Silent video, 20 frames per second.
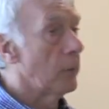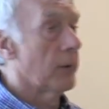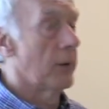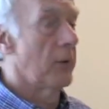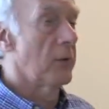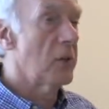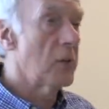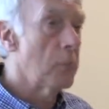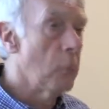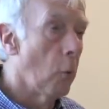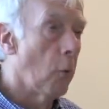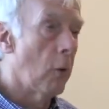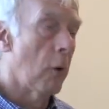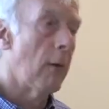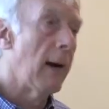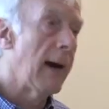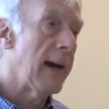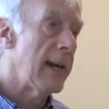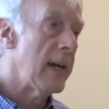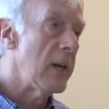So the
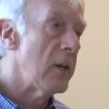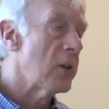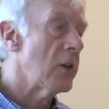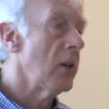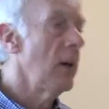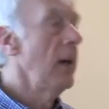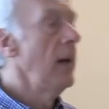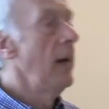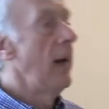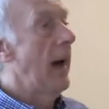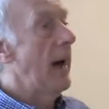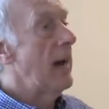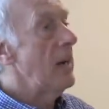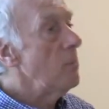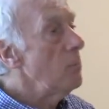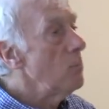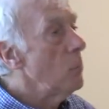smaller age had